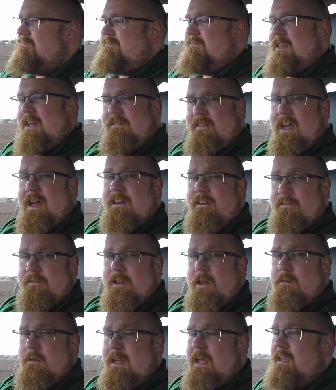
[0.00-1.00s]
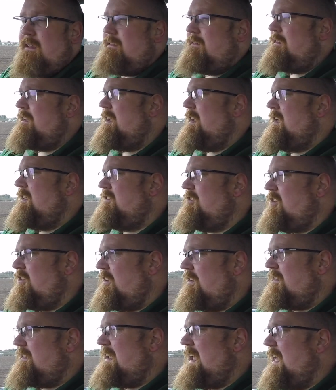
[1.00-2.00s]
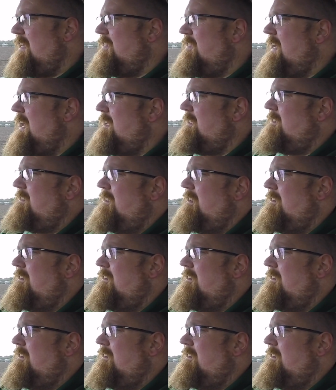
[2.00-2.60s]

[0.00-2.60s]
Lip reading: they've had a few years to just get that